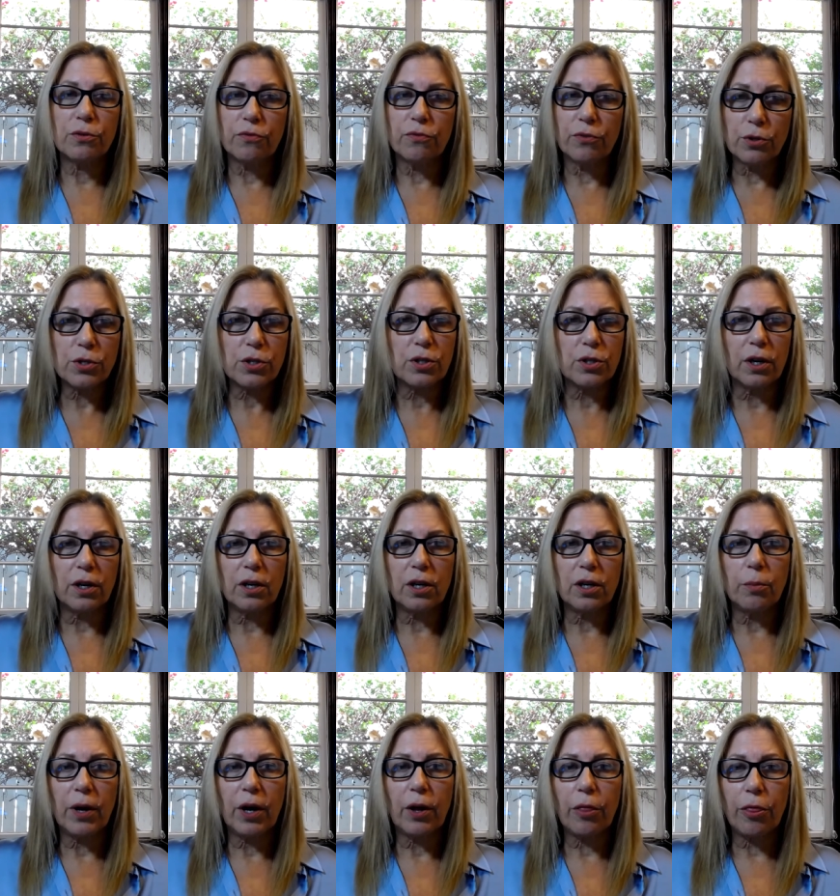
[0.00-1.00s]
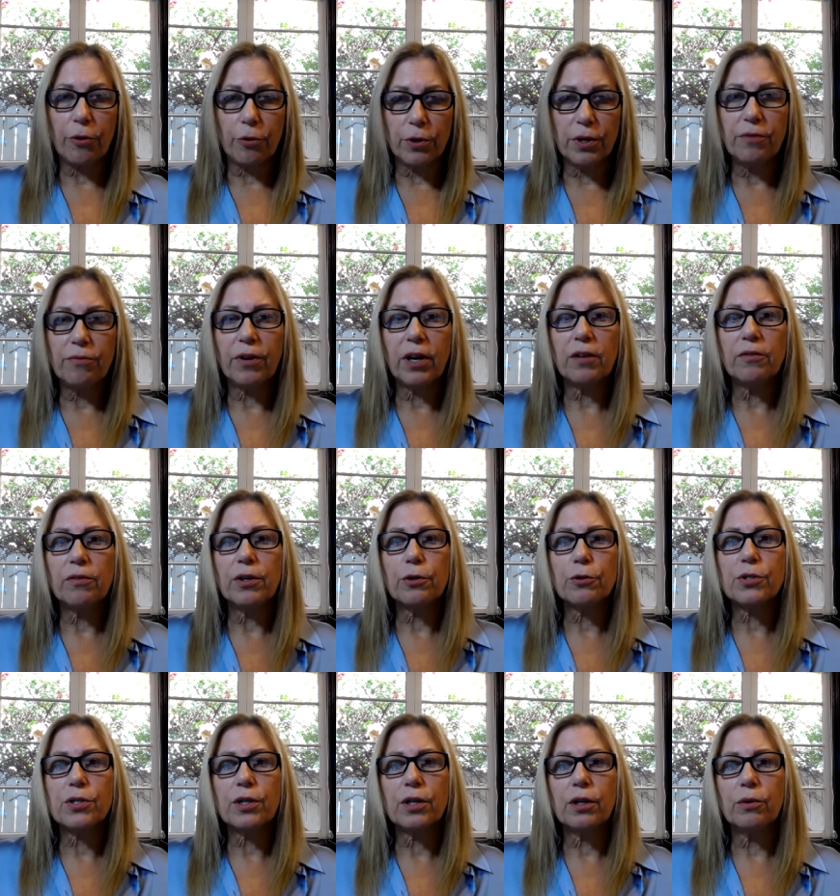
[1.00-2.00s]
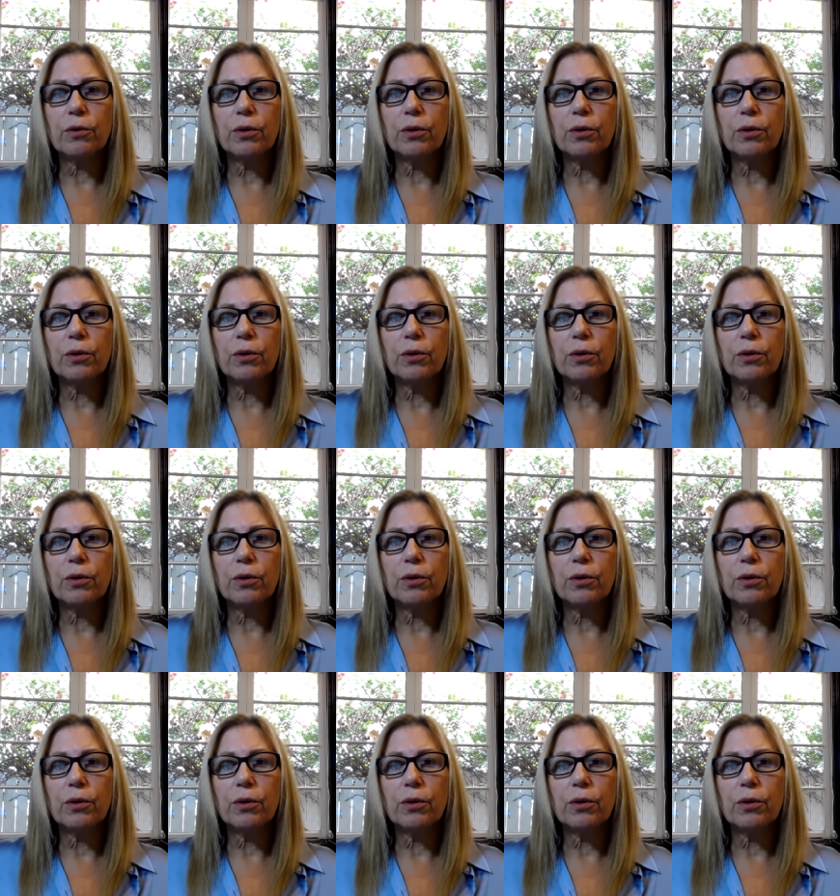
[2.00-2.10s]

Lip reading: first started about 35 years ago,